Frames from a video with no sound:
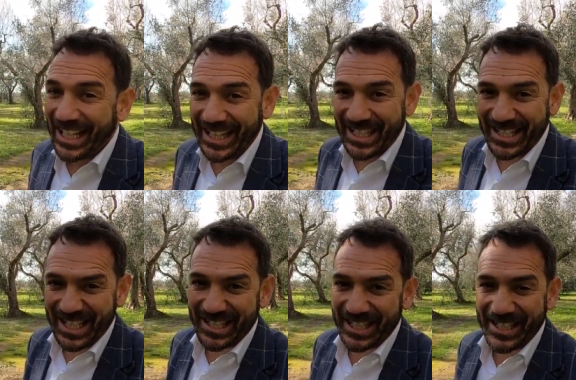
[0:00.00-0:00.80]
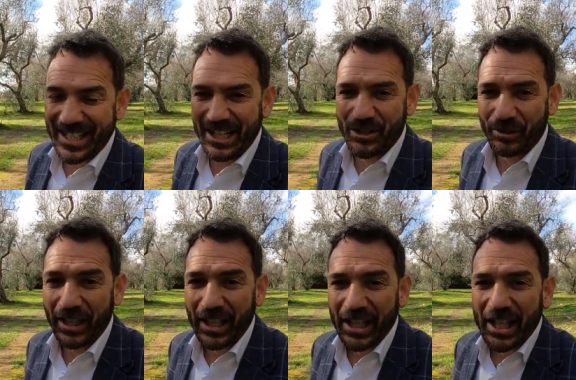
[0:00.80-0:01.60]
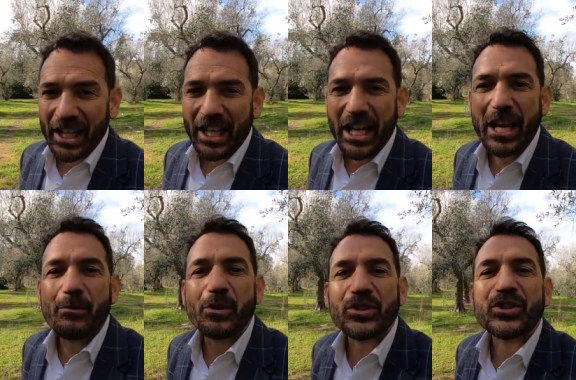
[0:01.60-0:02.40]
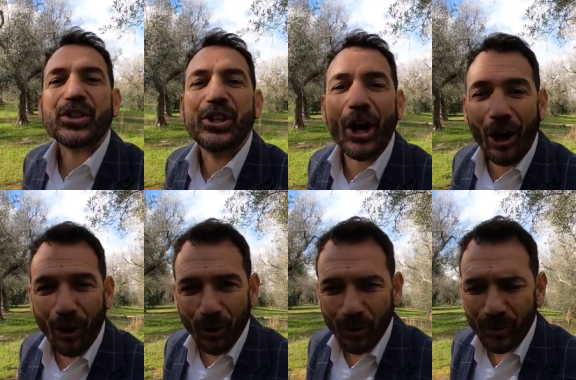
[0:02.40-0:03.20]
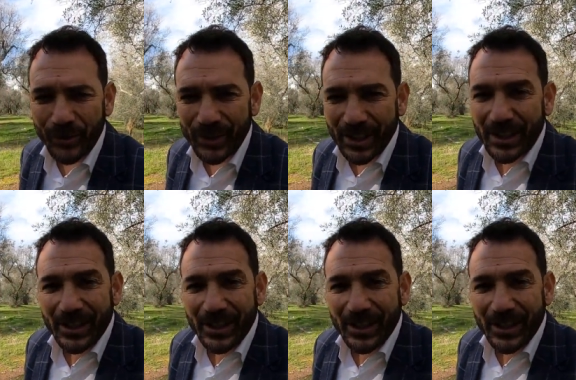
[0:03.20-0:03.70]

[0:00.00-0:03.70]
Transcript: in the 16th century. It was gold,